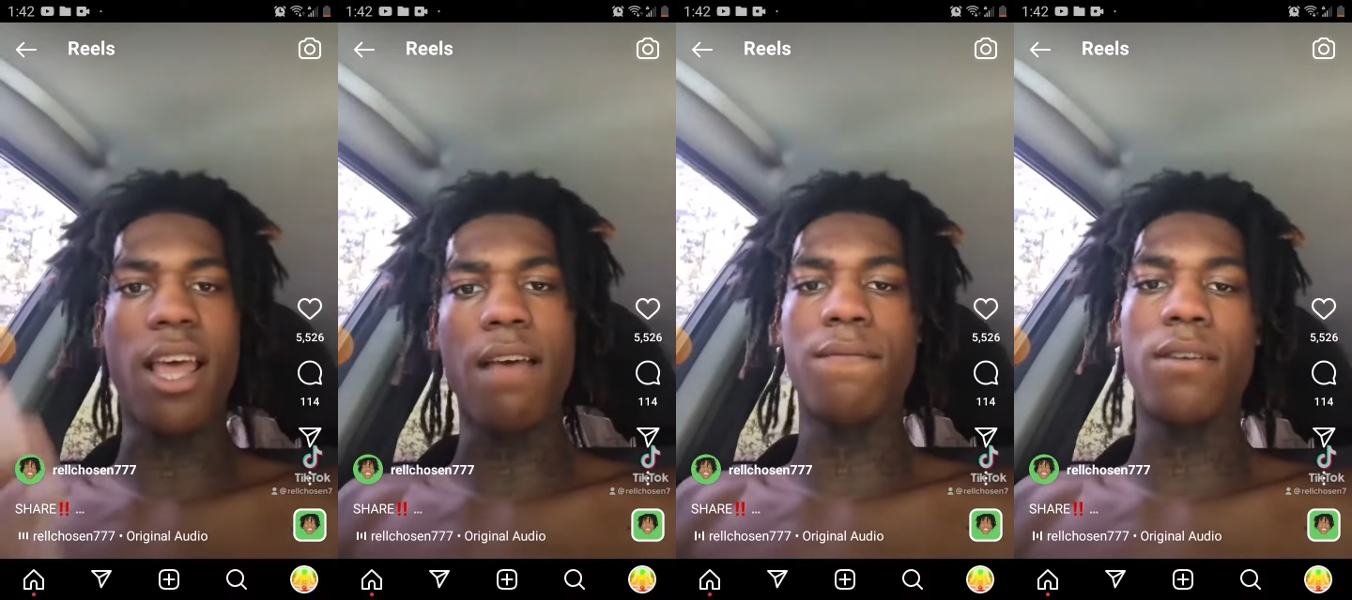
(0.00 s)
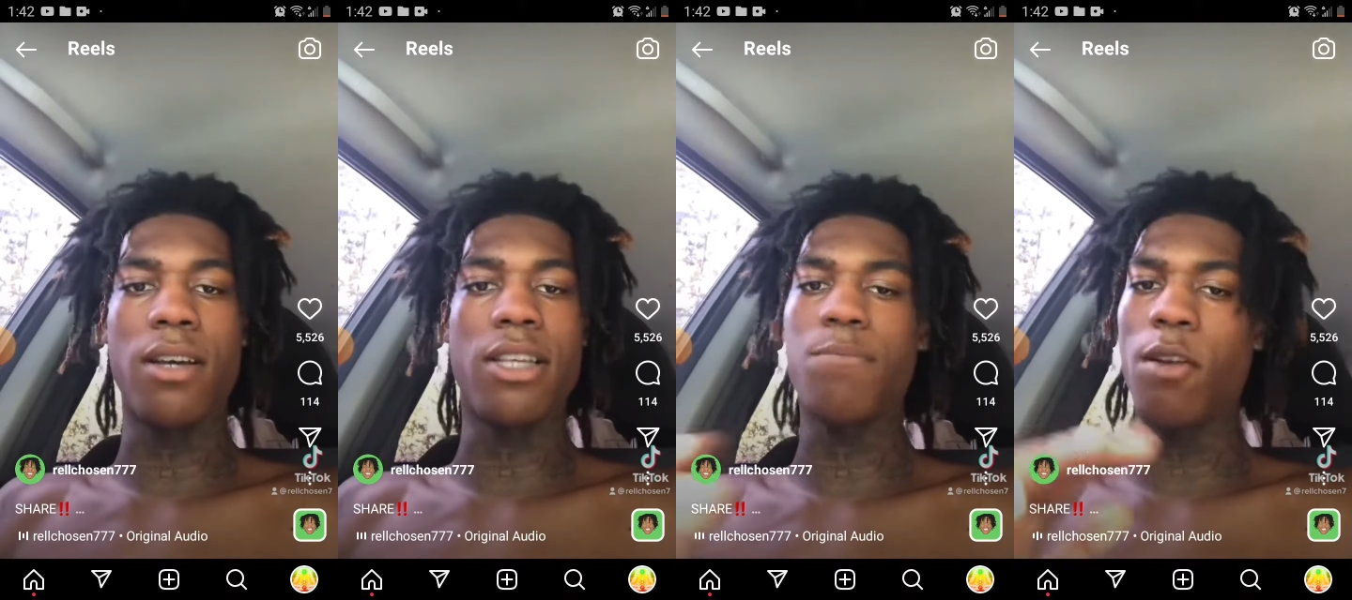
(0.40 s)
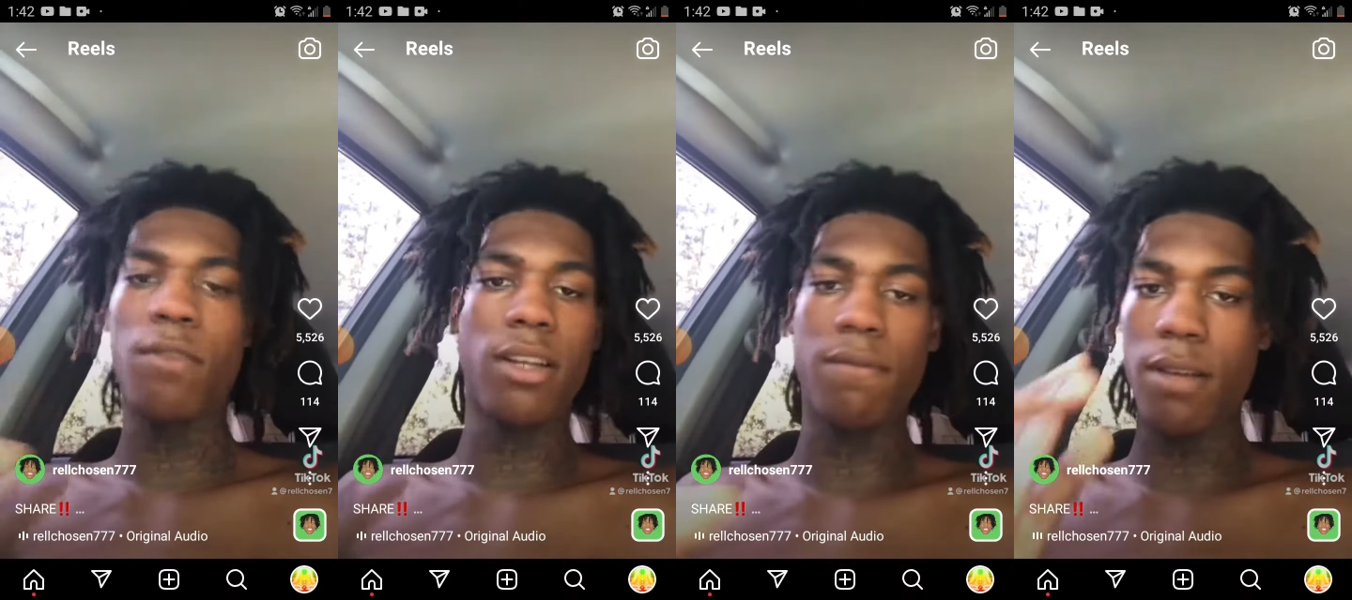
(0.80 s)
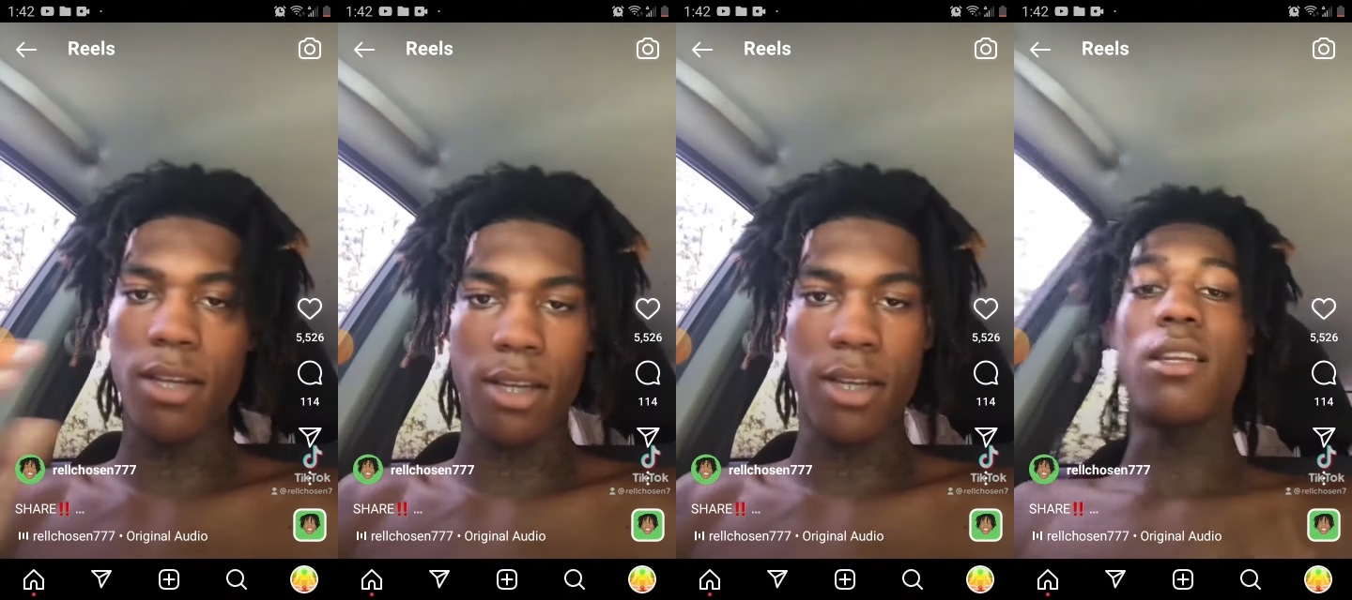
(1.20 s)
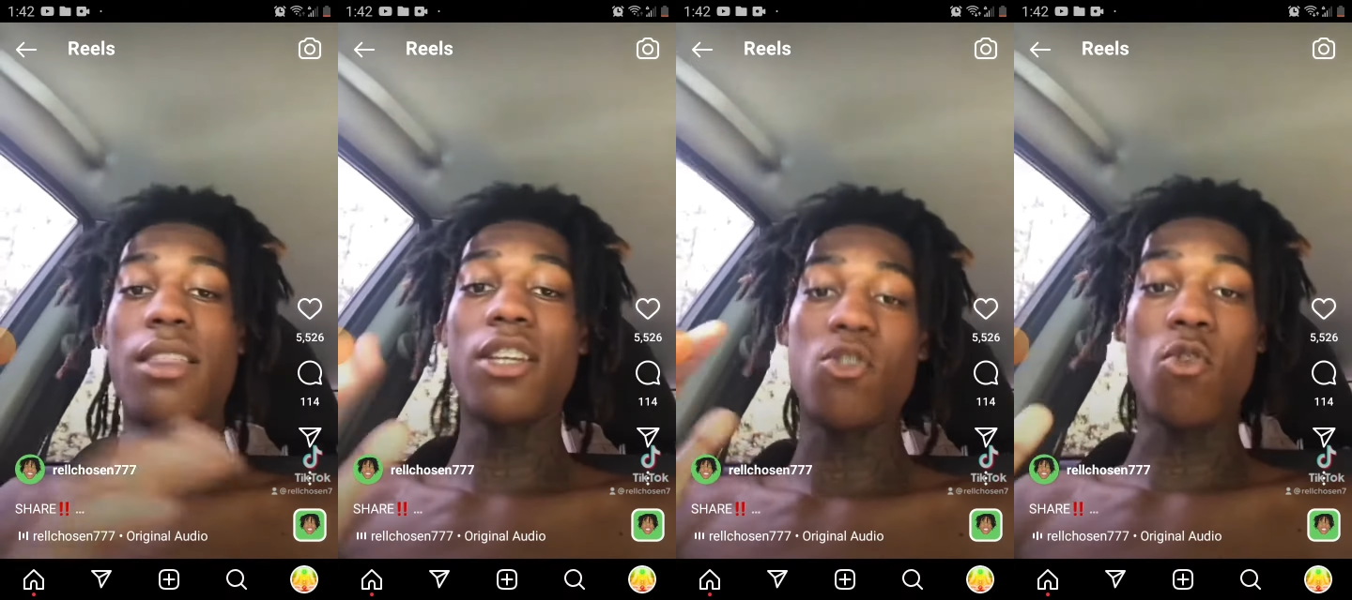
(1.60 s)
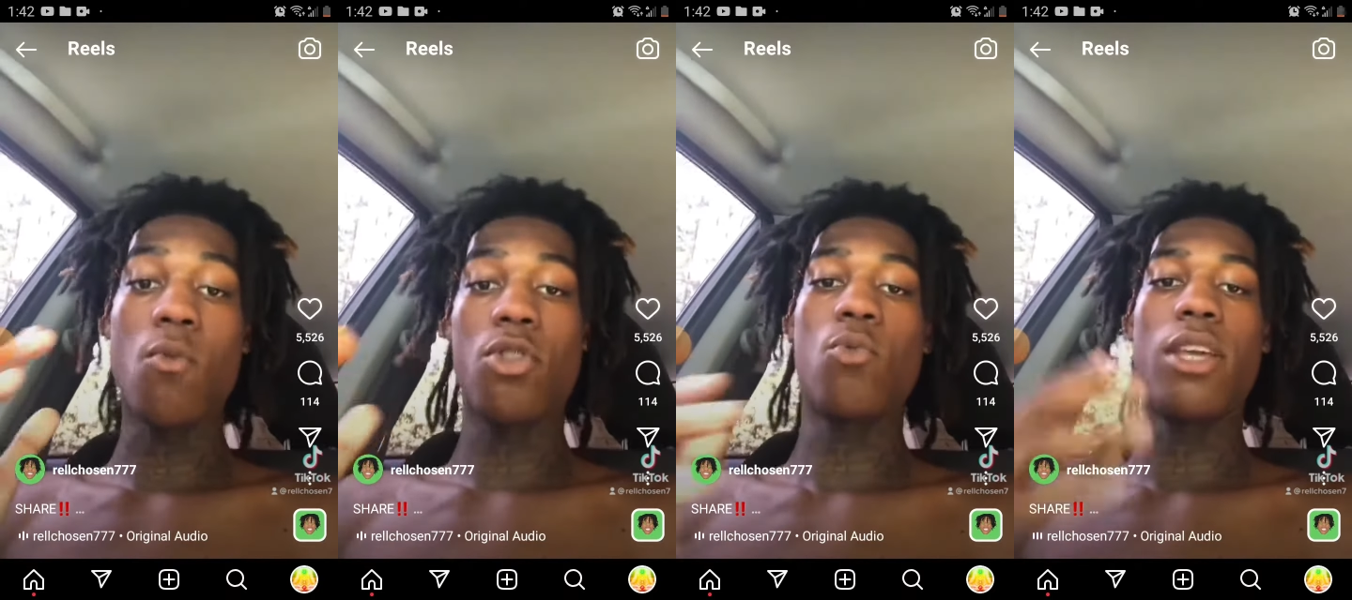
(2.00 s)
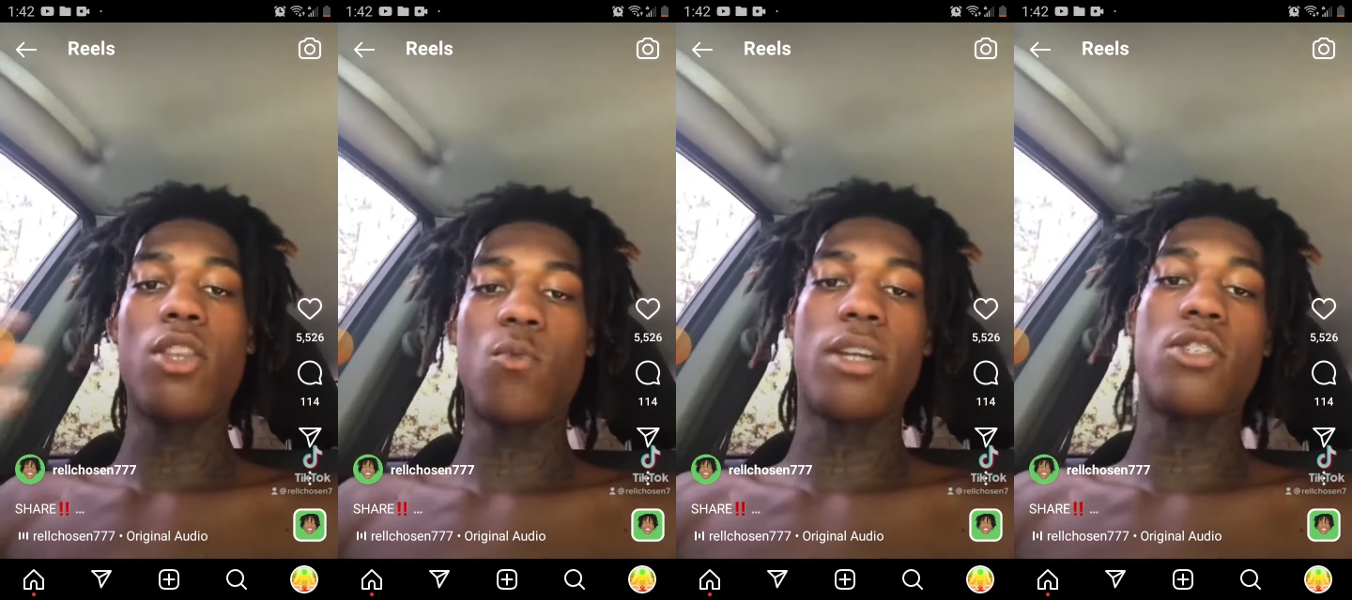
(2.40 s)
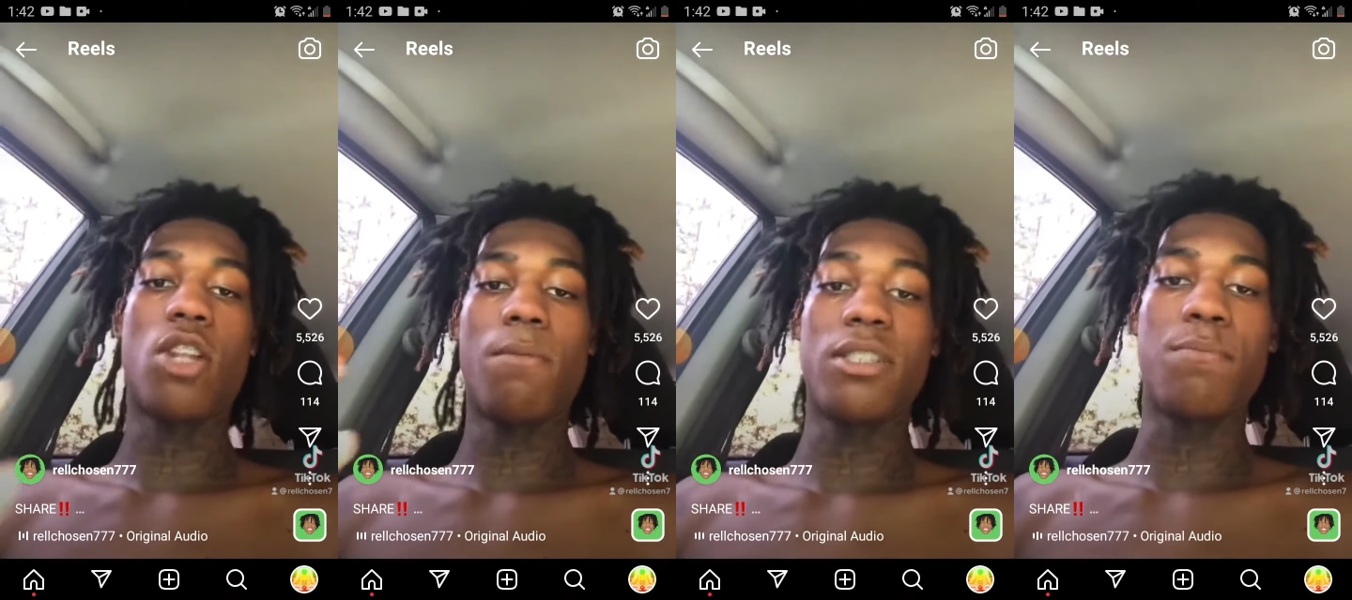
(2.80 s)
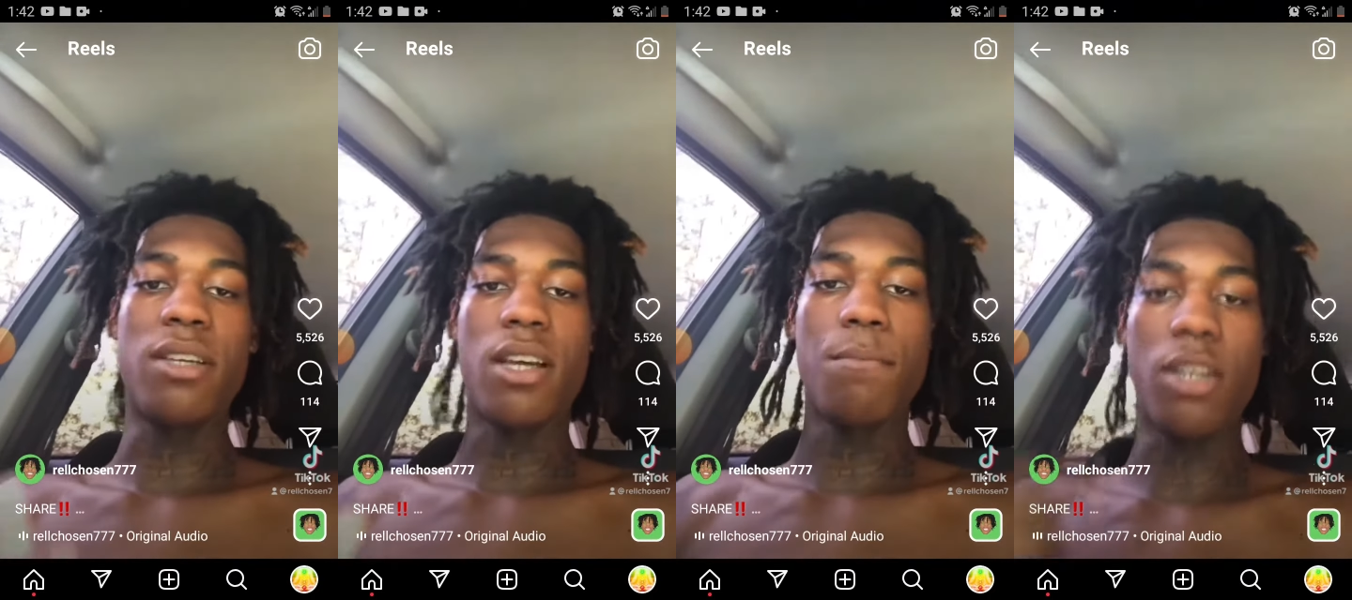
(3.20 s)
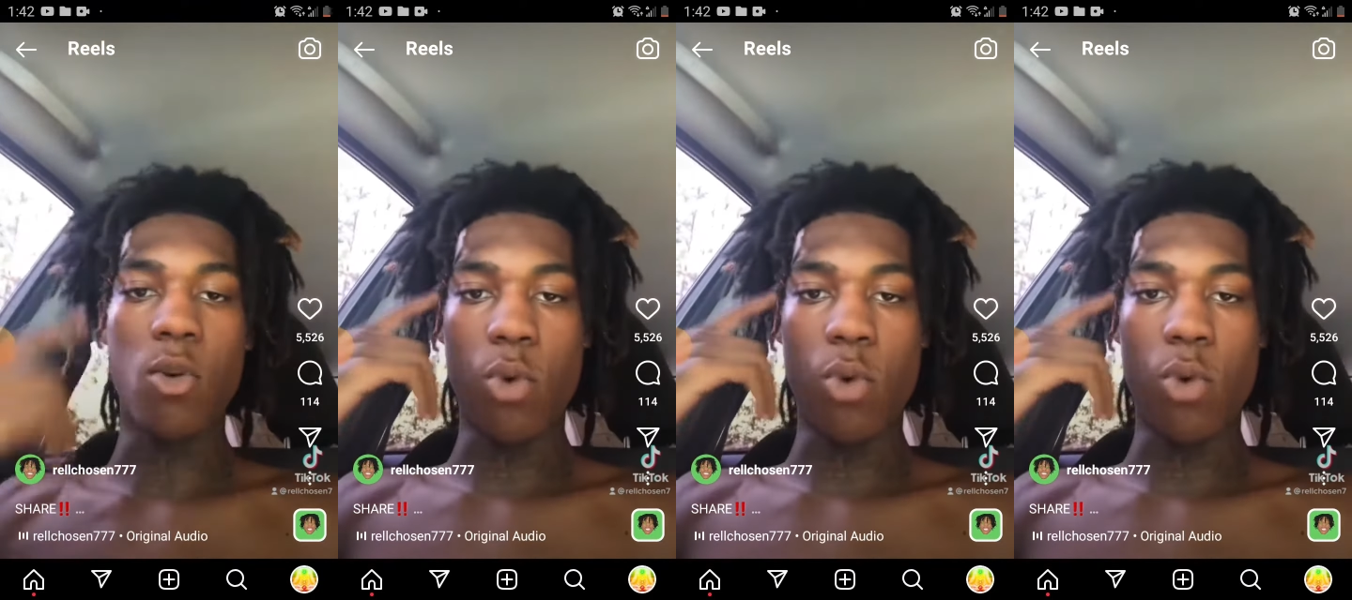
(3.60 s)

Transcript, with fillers: to have fun. That's perfectly fine. Nothing is wrong with you either way. It's all about just becoming